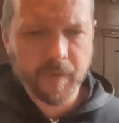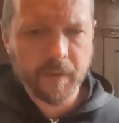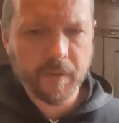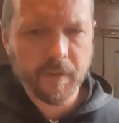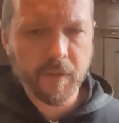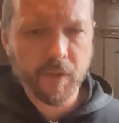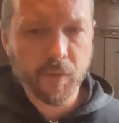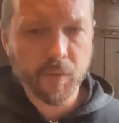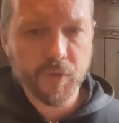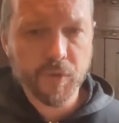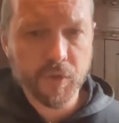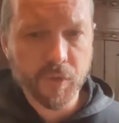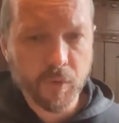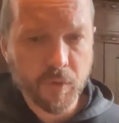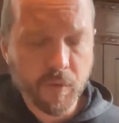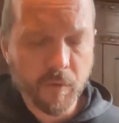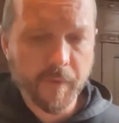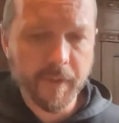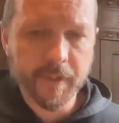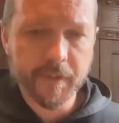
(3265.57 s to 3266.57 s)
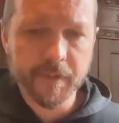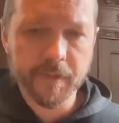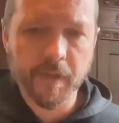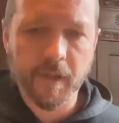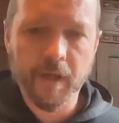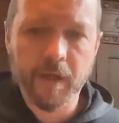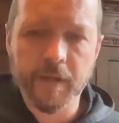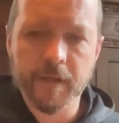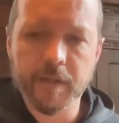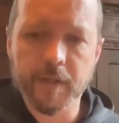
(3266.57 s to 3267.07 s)
soloing
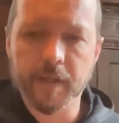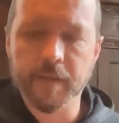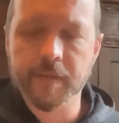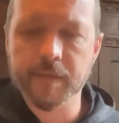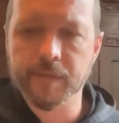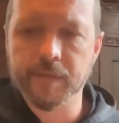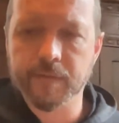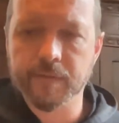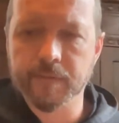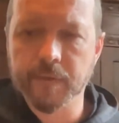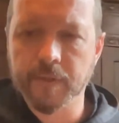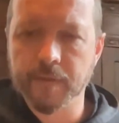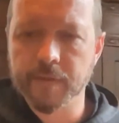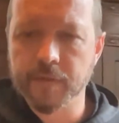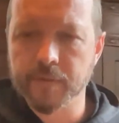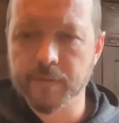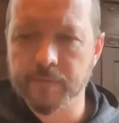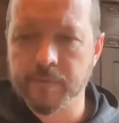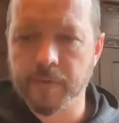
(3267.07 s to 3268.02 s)
style, like just